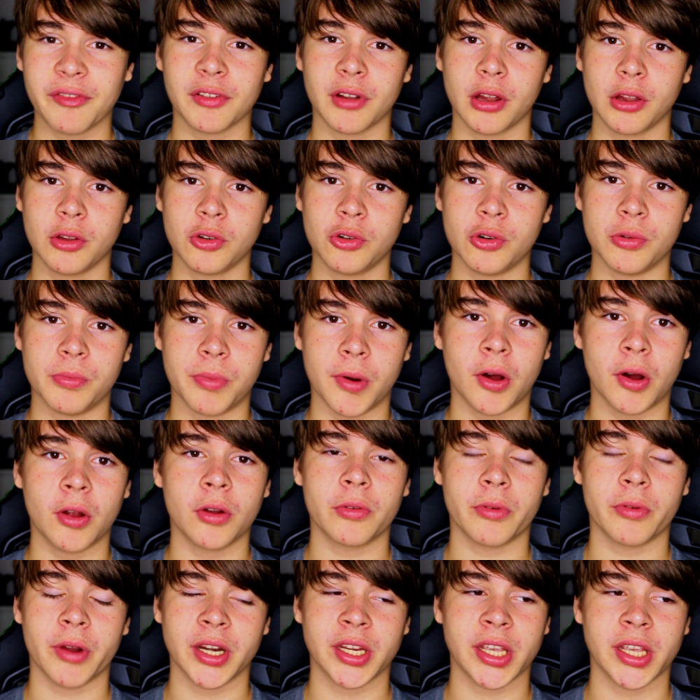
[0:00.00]
lube
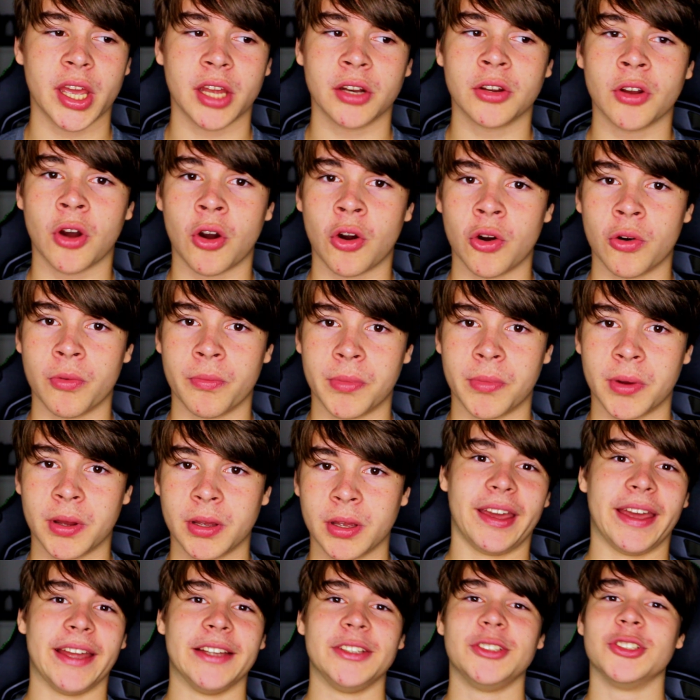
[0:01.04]
already at home,
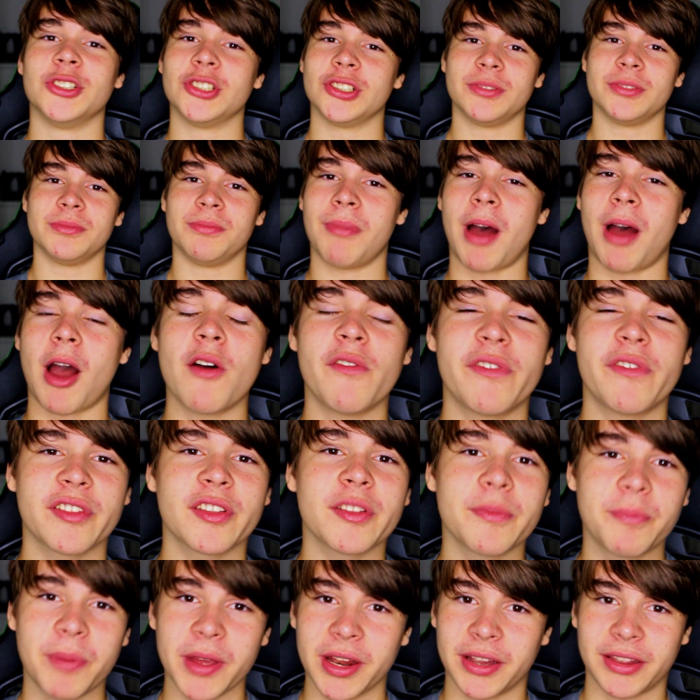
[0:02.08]
and your mouth
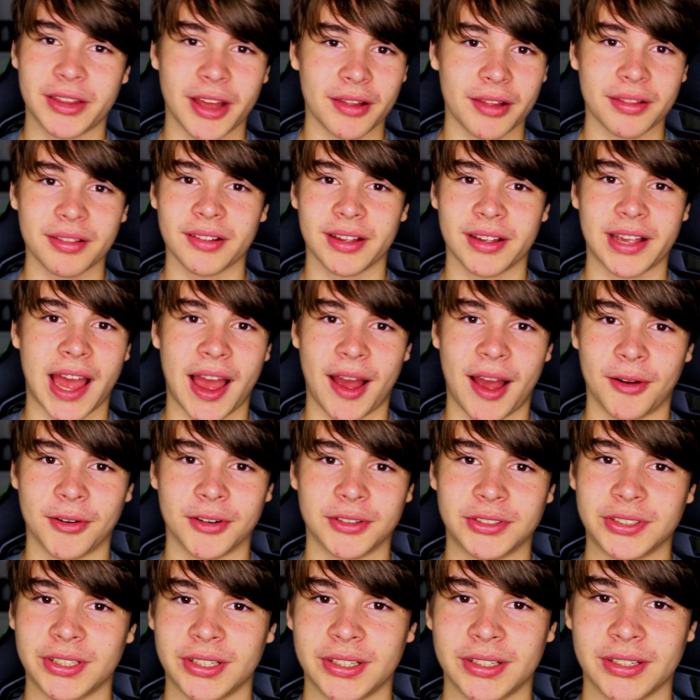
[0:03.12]
spit doesn't
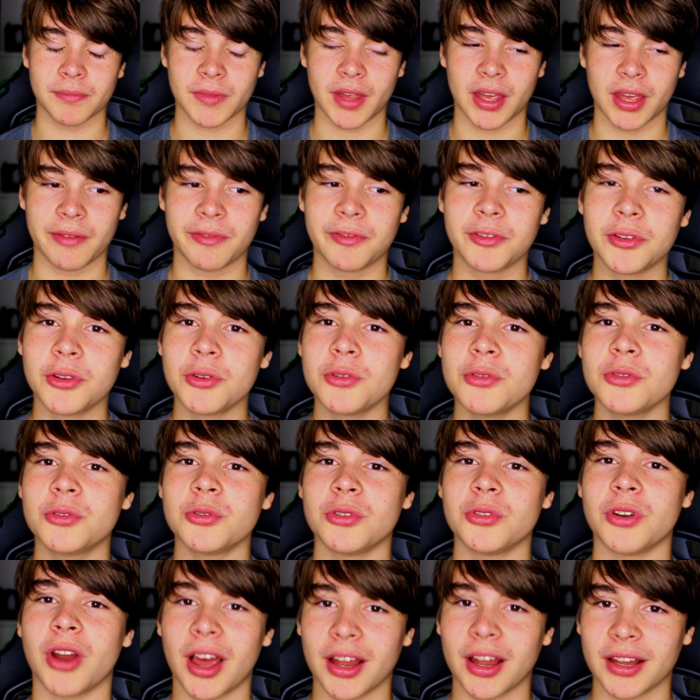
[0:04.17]
count, if you do
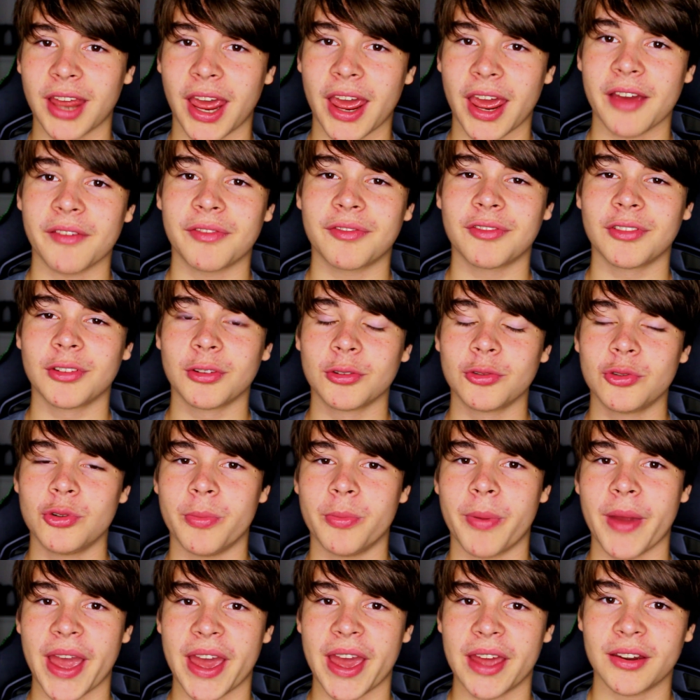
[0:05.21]
not have
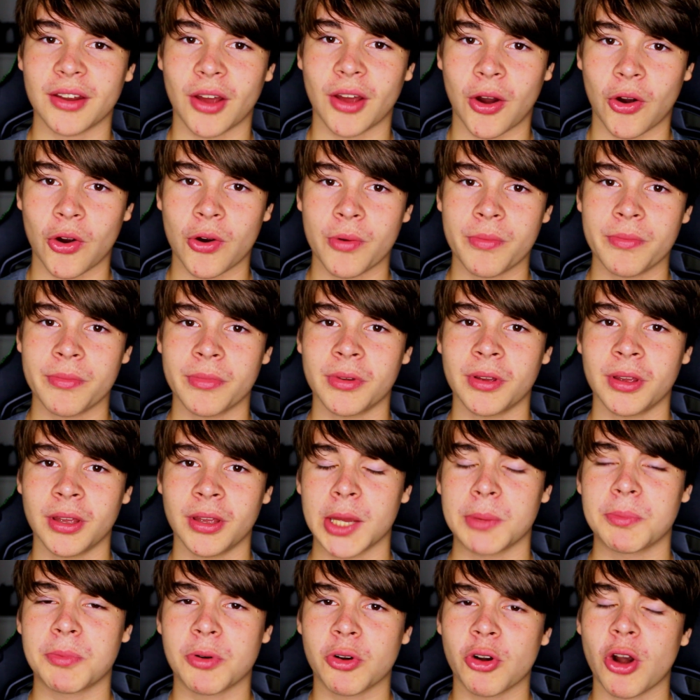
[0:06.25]
lube at home,
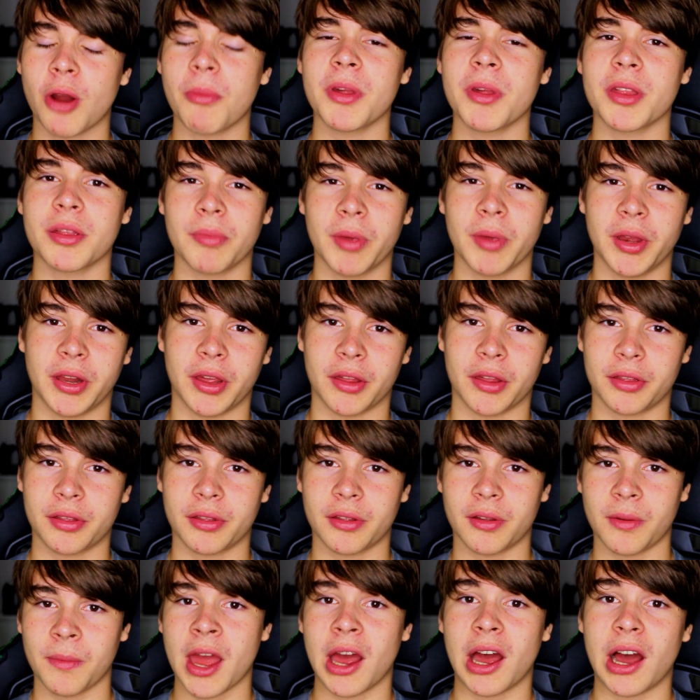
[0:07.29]
promise me
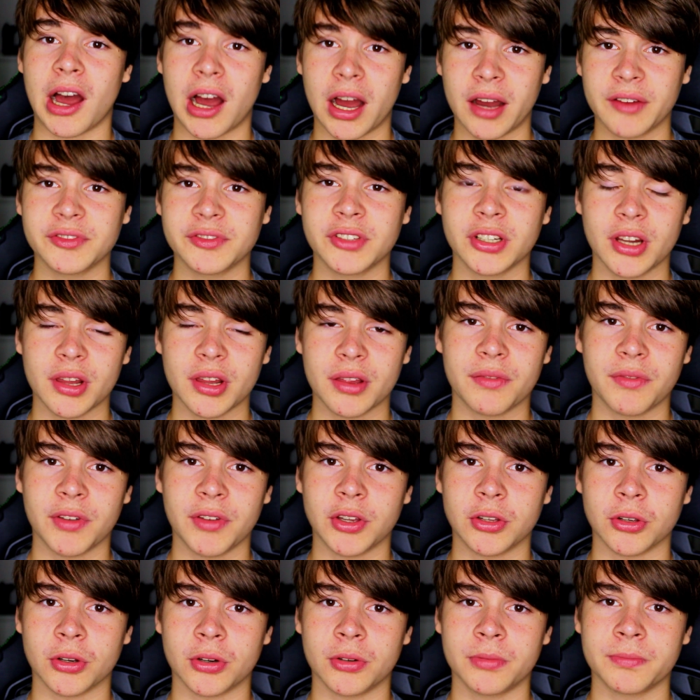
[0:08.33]
this. After this
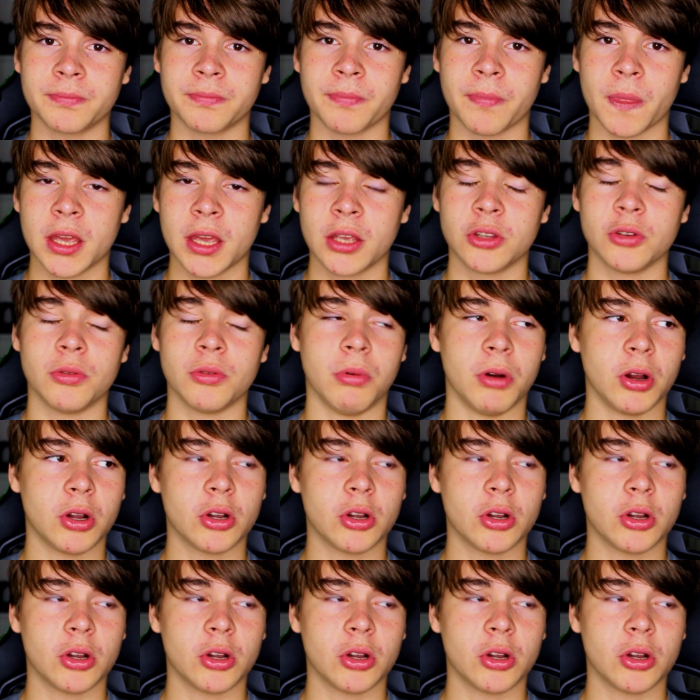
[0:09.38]
video, you will